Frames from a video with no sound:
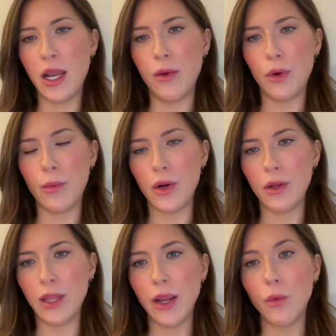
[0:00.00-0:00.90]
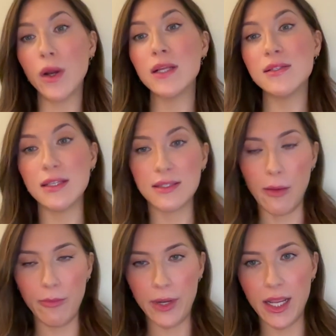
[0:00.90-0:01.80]
now where we're like, what is this
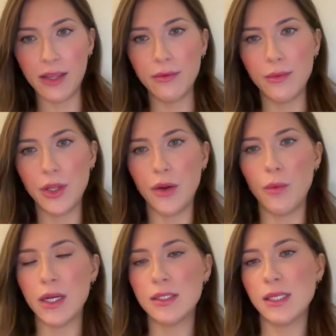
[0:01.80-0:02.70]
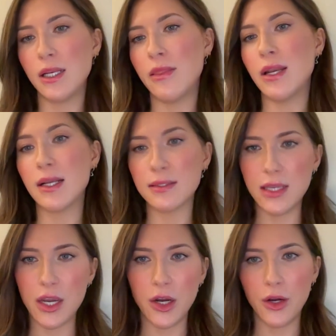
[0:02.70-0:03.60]
company? What is it in the next
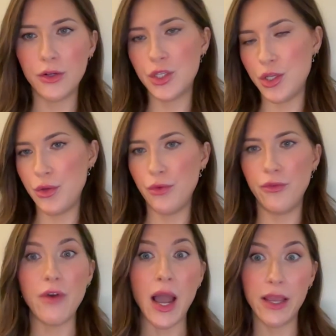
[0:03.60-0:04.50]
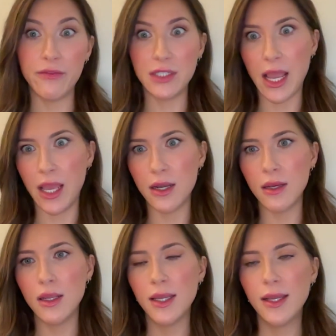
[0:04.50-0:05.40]
year, 2, 5,
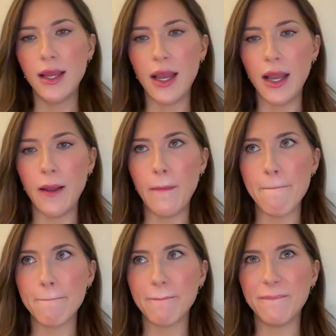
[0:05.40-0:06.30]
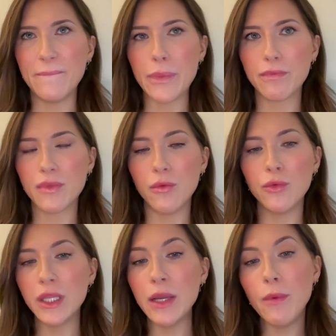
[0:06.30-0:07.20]
10? um
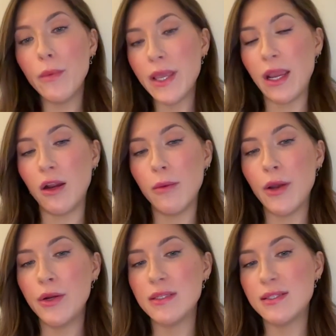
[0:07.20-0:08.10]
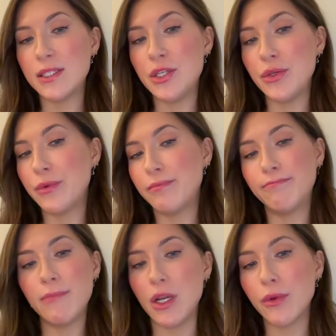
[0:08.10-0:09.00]
Really what we care about is to
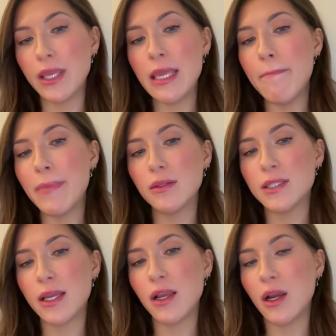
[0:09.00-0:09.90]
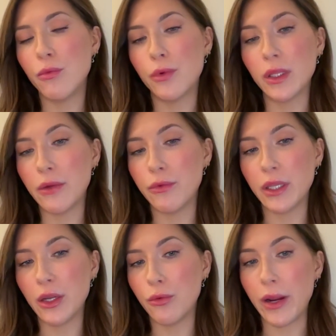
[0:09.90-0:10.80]
keep building a really
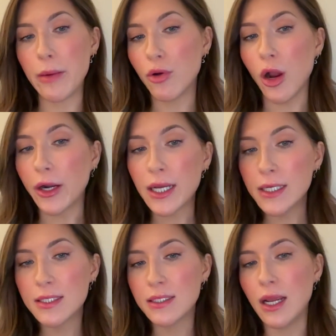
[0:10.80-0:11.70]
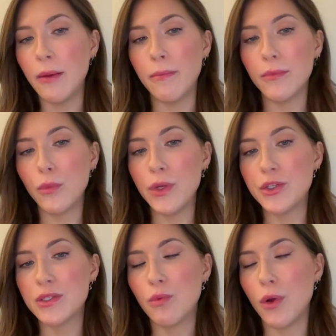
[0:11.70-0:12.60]
really great product. We
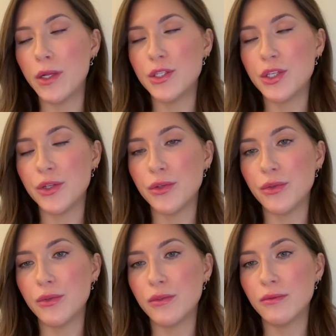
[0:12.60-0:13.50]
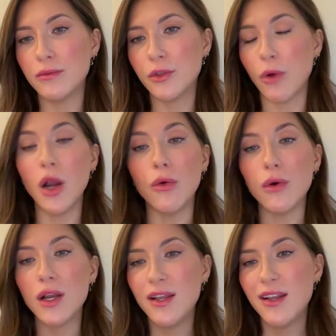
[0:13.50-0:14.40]
just want to grow.